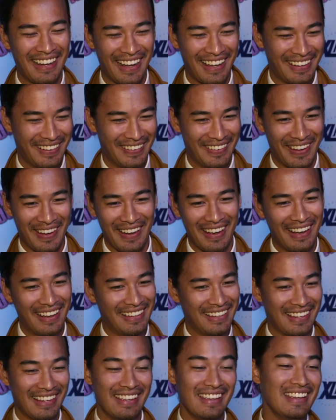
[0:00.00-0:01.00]
I don't know.
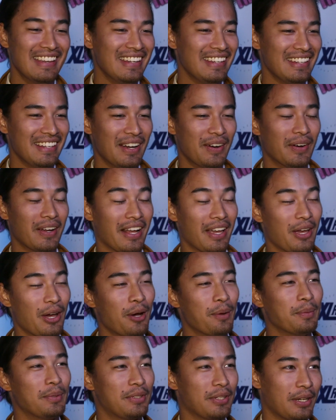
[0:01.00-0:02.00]
You know what? I
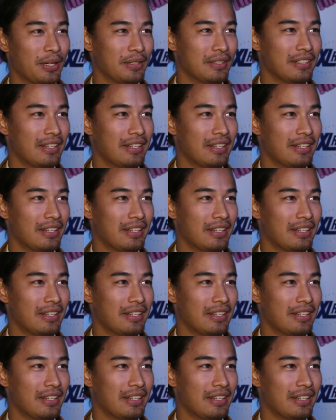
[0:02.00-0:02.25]
hope so.